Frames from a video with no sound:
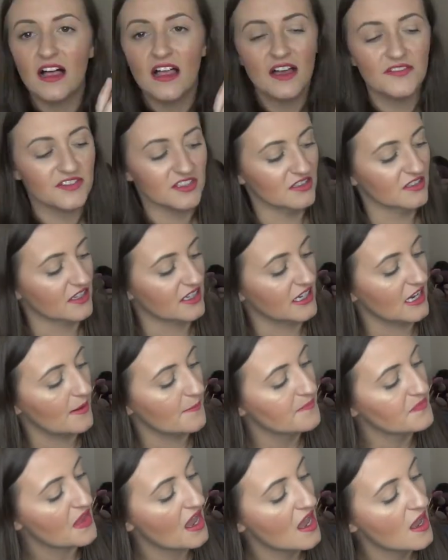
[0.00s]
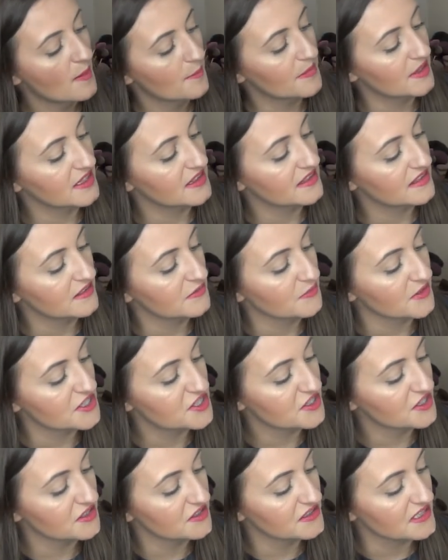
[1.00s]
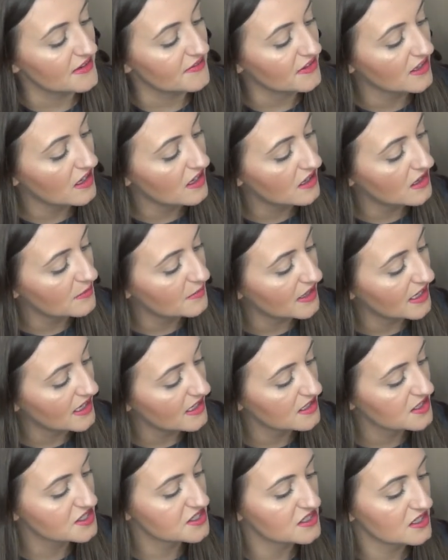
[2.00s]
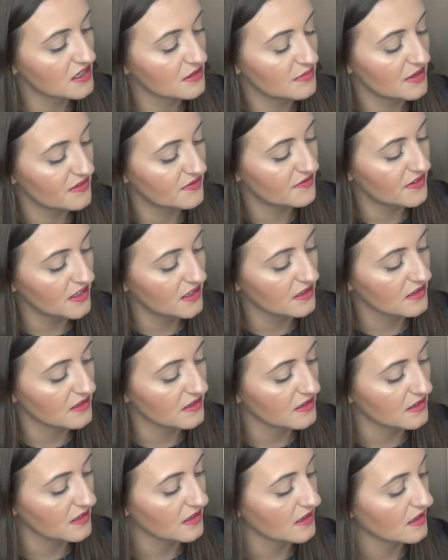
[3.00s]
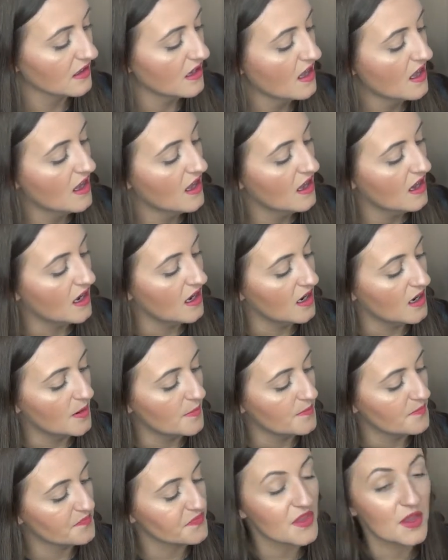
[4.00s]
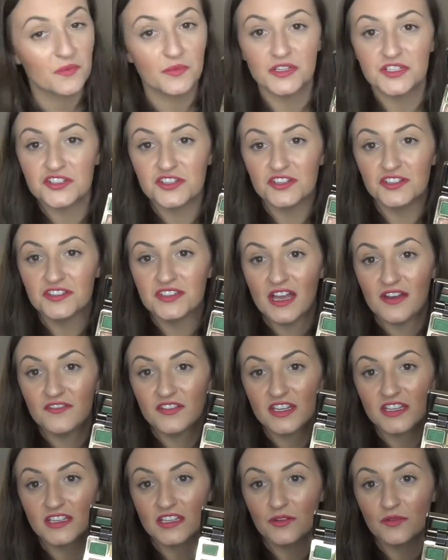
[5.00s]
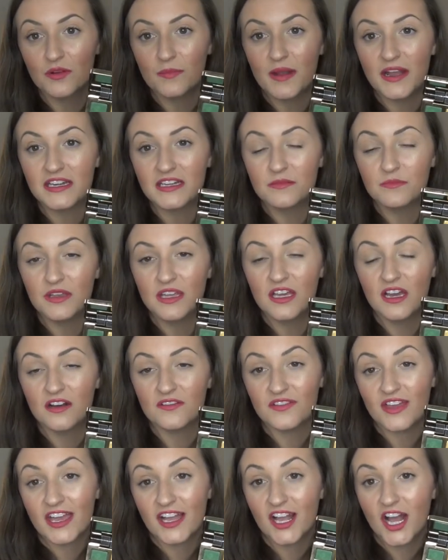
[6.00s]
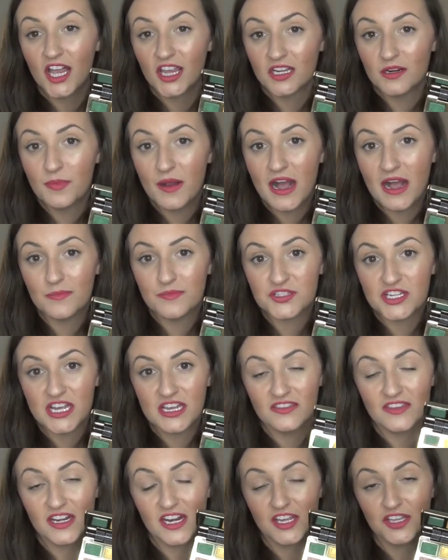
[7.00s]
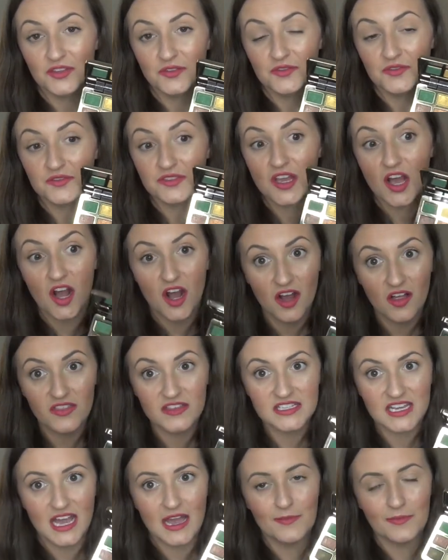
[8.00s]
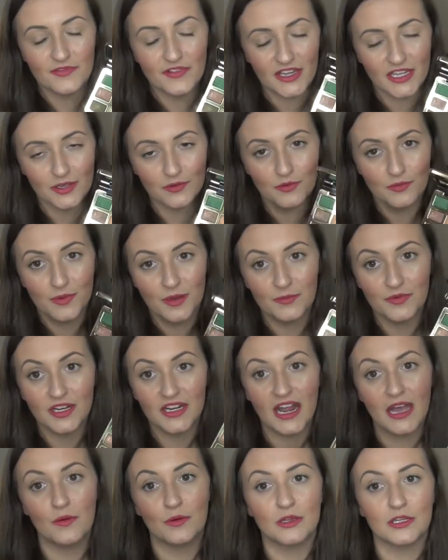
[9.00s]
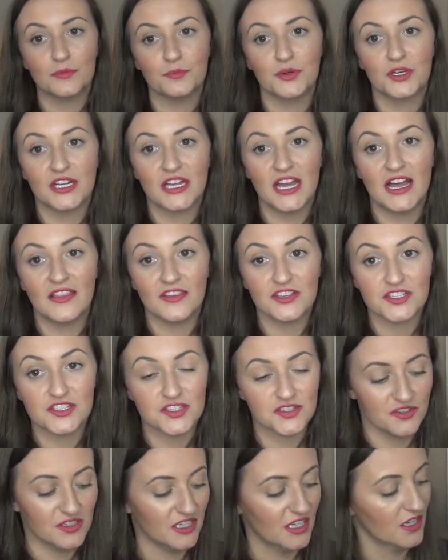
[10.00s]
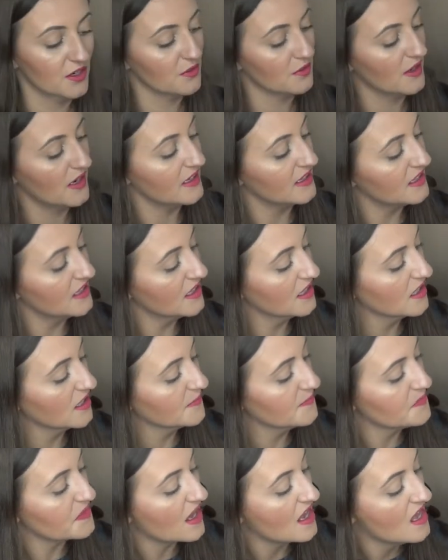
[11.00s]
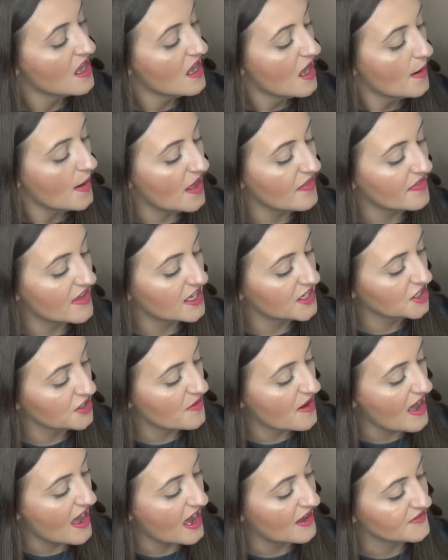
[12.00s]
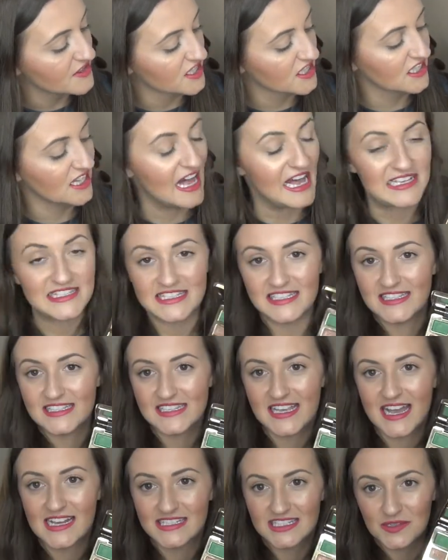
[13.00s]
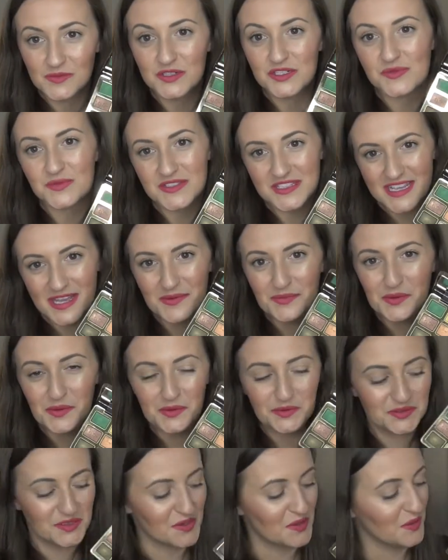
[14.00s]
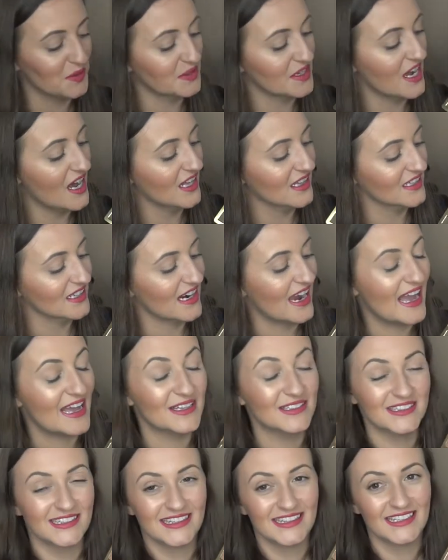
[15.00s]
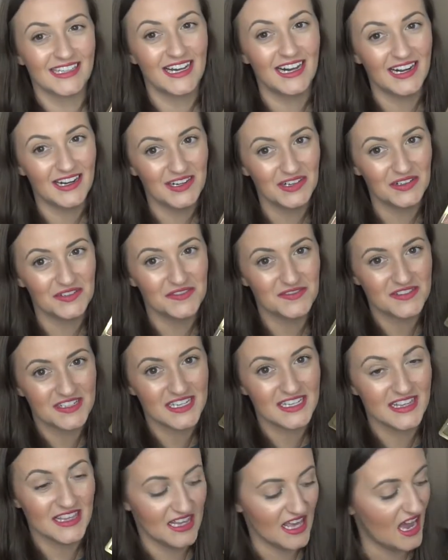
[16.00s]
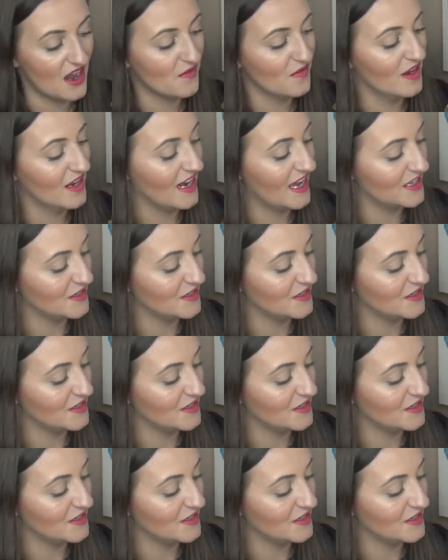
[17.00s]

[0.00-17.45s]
I'll have to look it up. But Rich Girl definitely, oh man, I just dug my finger in there. Um, Rich Girl definitely reminded me of a ColourPop shade that I use all the time. If I can remember it, I will put it on the screen right here. And then you have your Classy and Sassy, which was that rose gold color. I loved that one.